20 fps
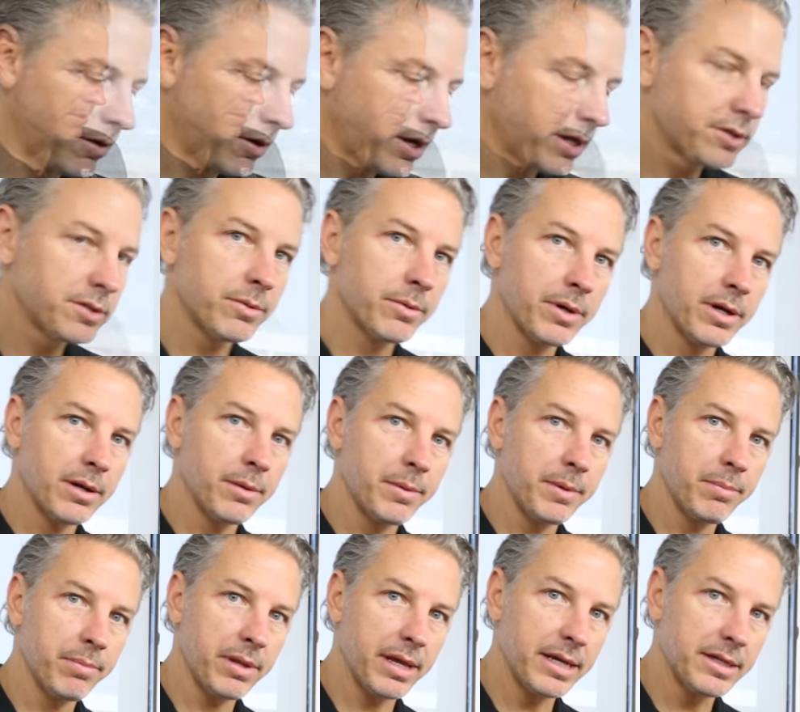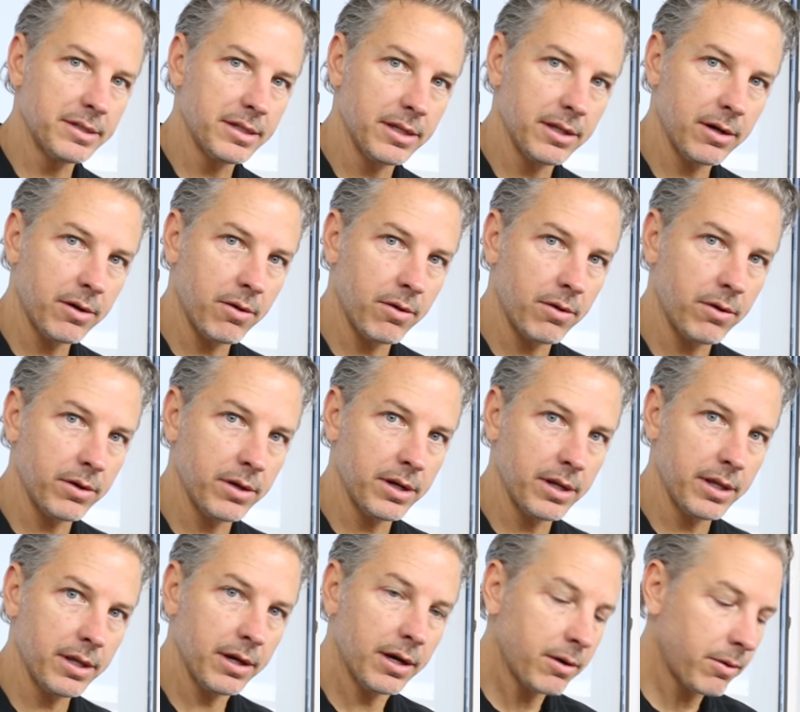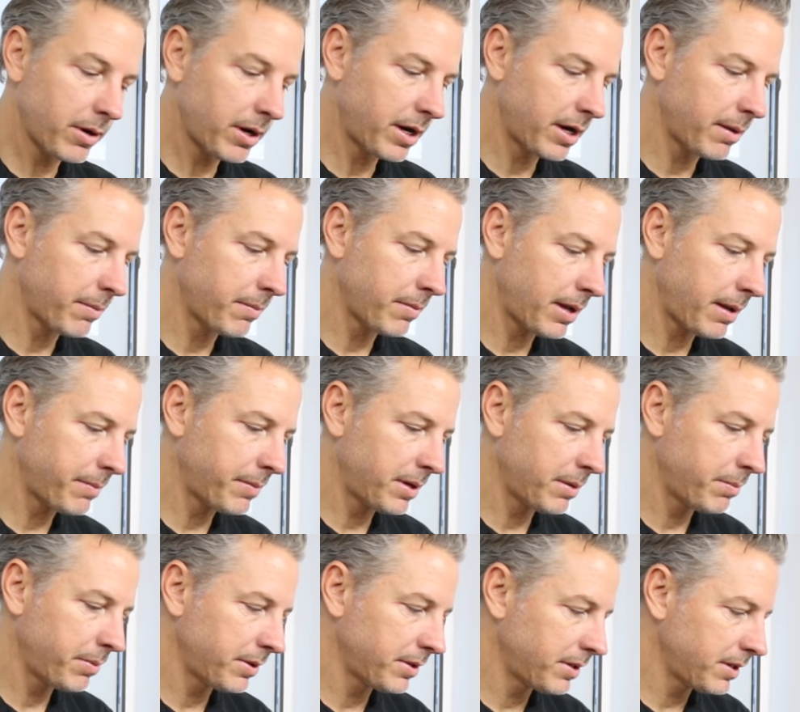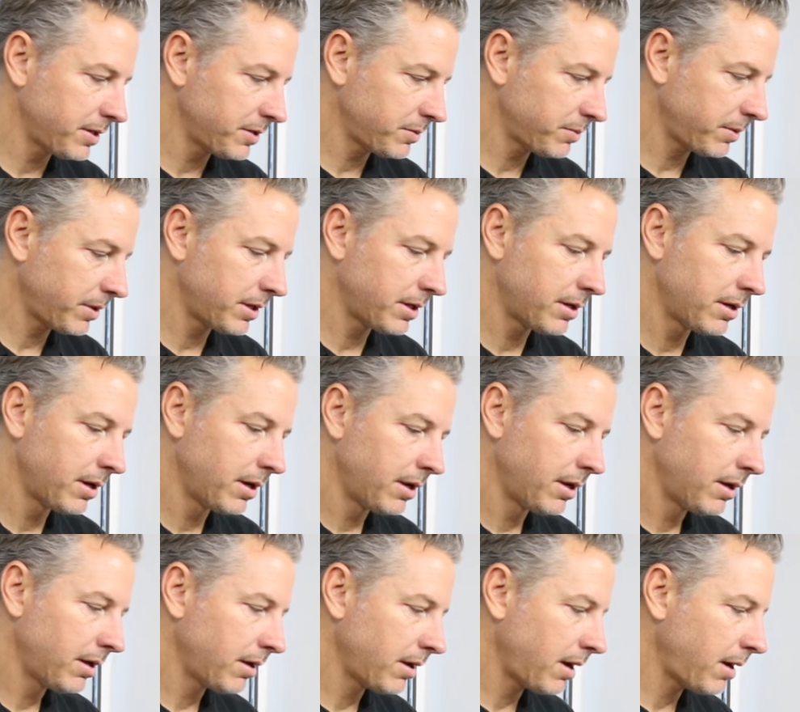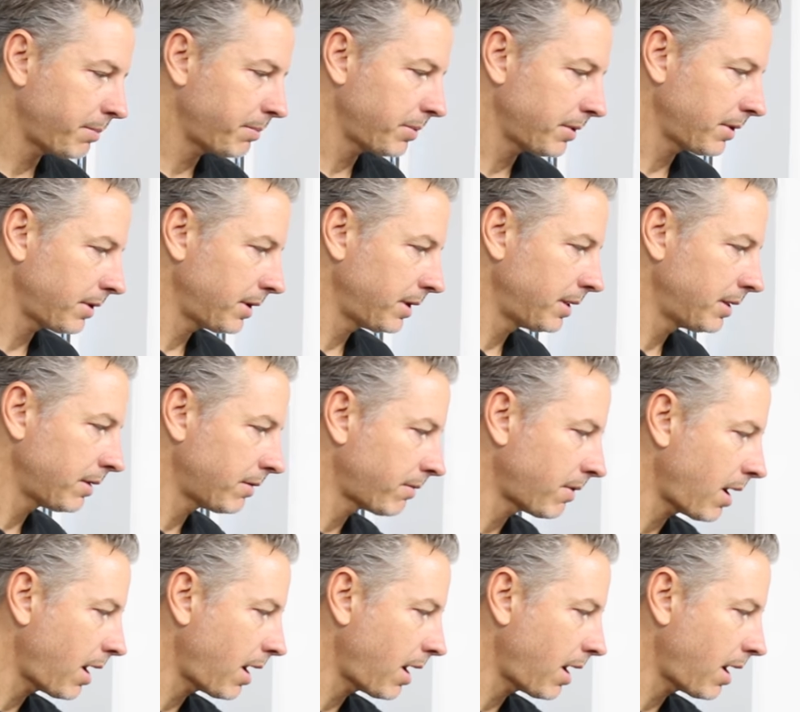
Okay, so we're going to be placing the coral into the aquarium. I'm going to put this one up in the